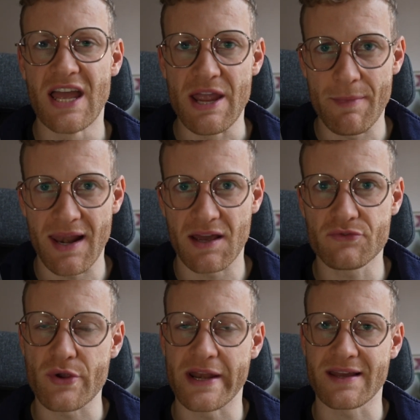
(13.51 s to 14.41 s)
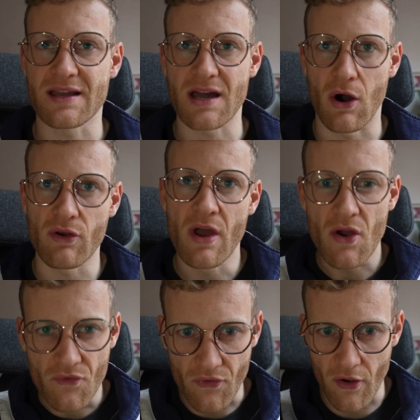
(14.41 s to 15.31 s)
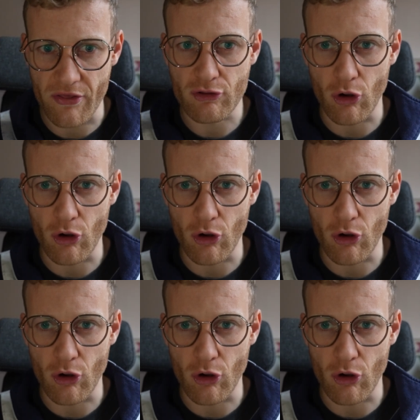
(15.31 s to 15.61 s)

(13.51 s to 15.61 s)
in my live trading account for the